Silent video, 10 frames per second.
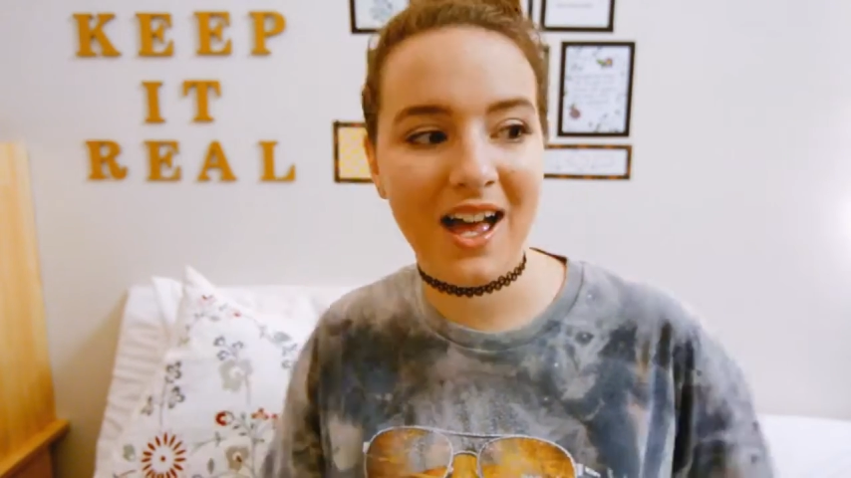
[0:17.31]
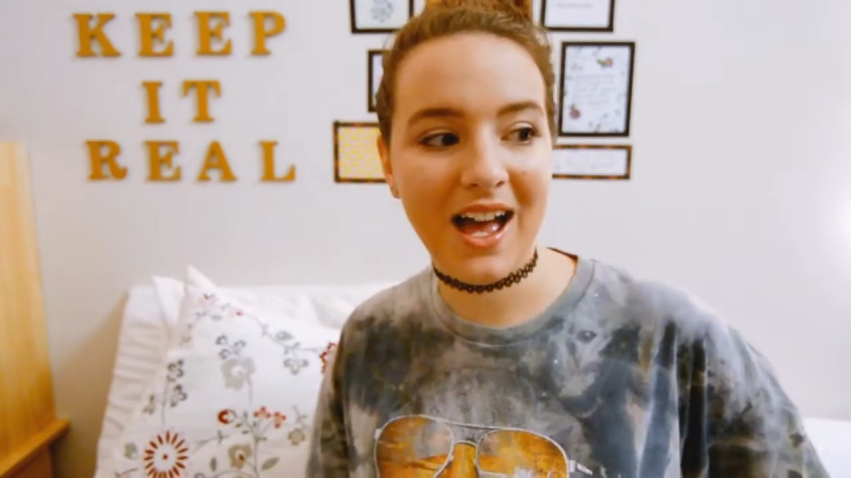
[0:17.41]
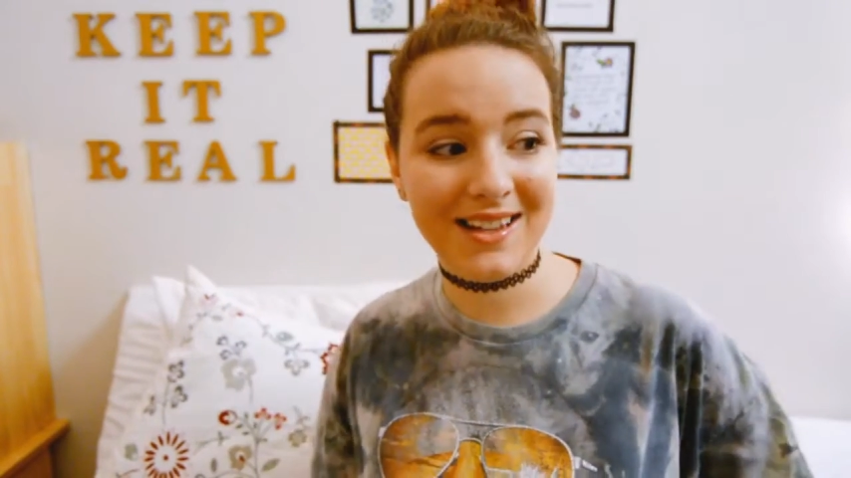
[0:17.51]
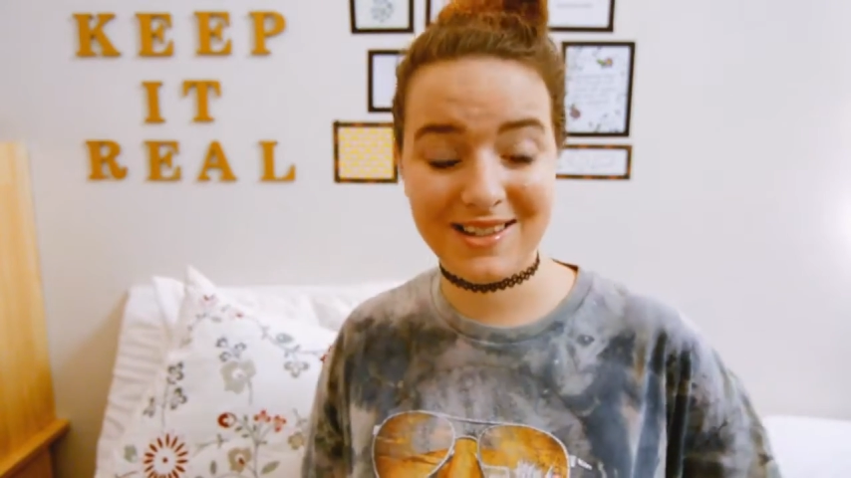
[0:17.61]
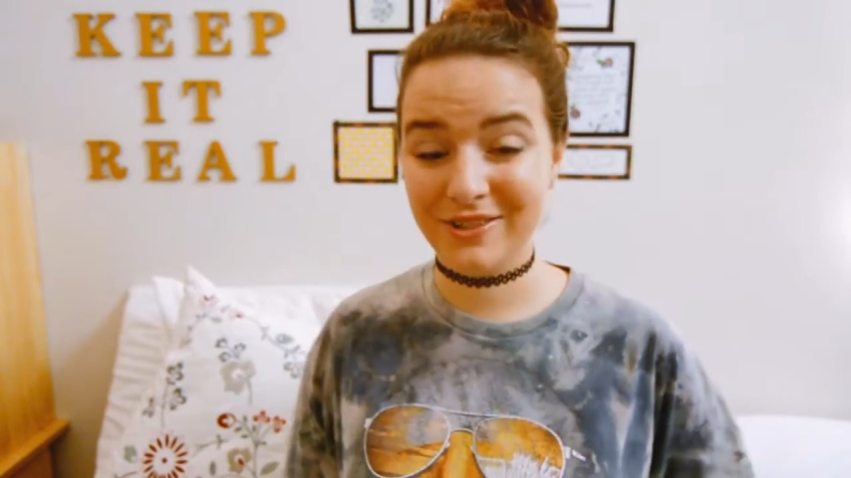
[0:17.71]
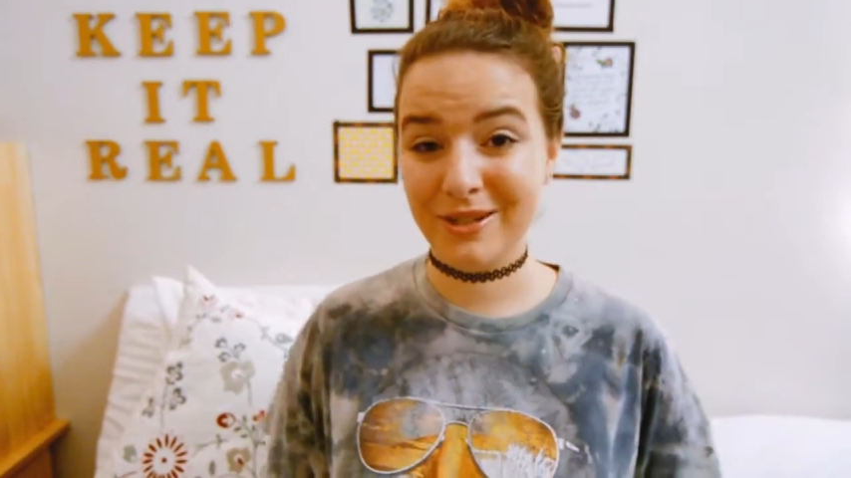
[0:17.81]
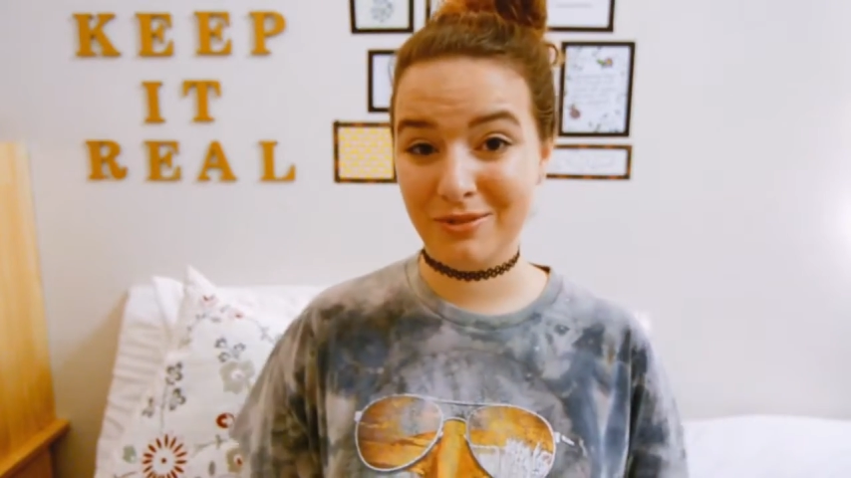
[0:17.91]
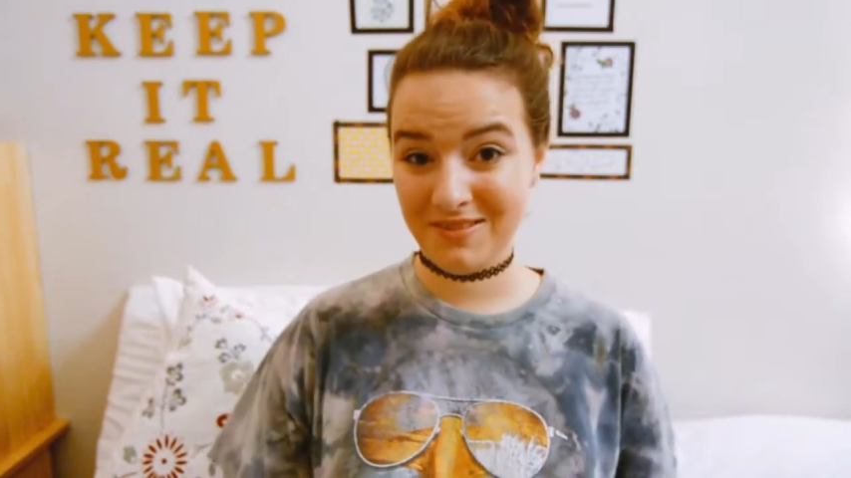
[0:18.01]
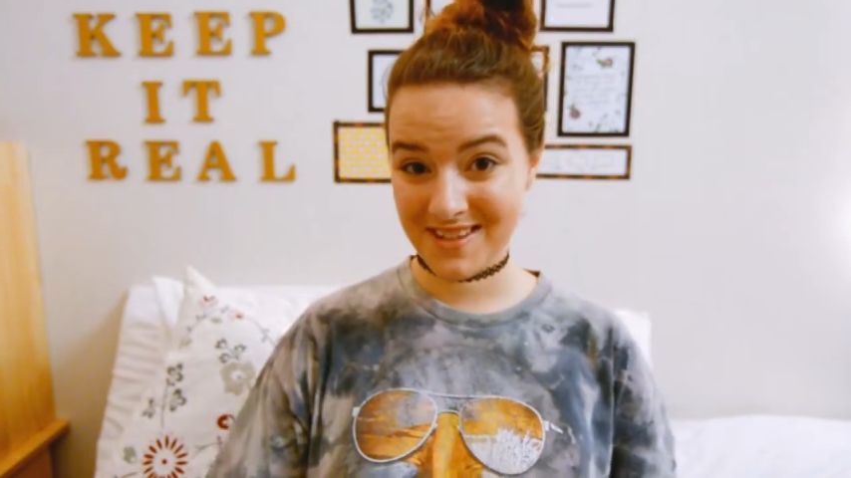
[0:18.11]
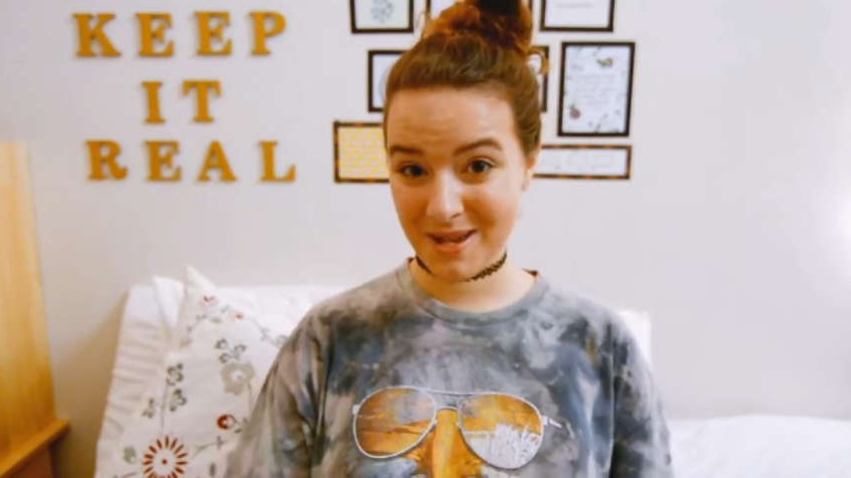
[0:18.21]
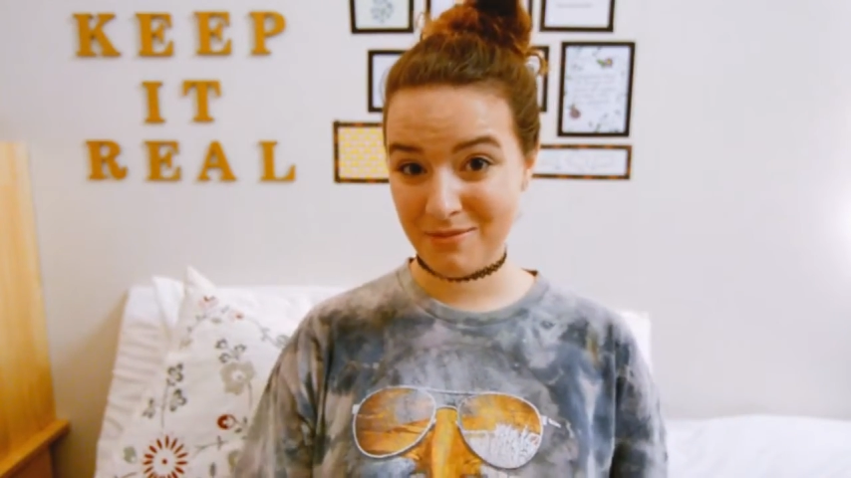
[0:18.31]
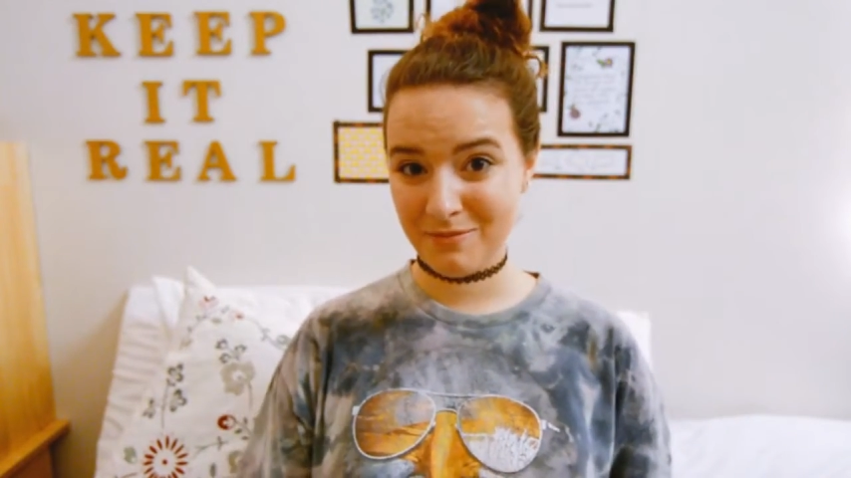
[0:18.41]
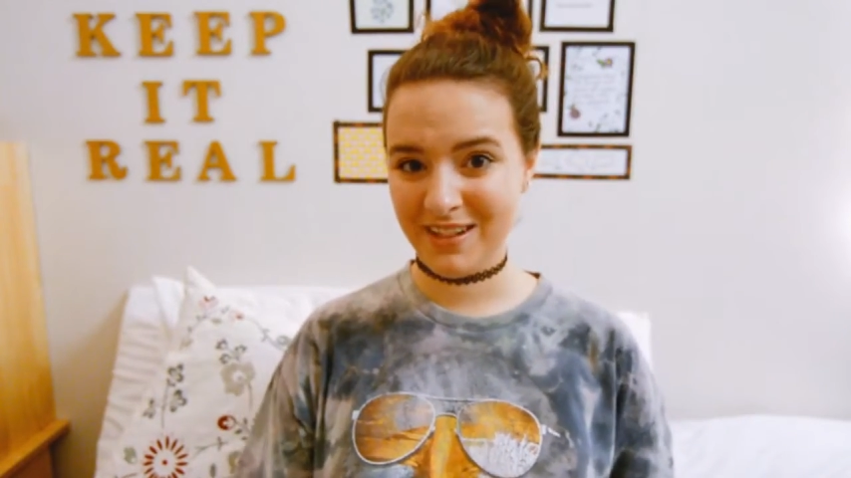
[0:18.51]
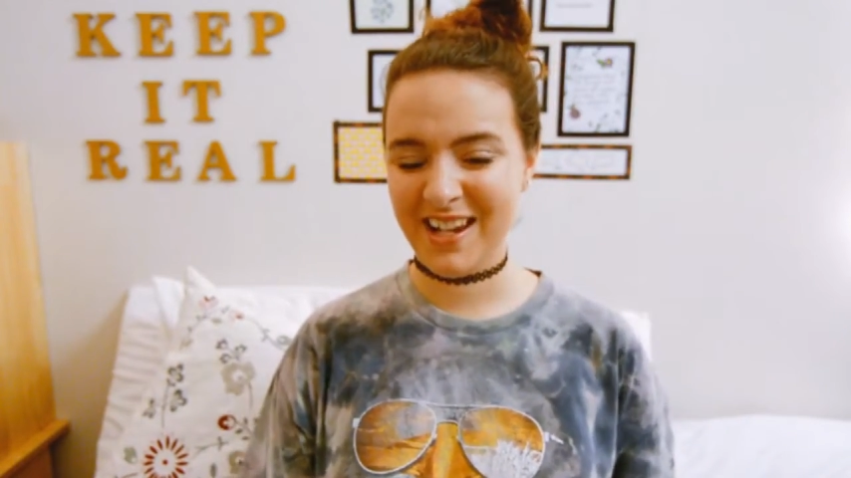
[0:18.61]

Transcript: I still can't believe this happened to me,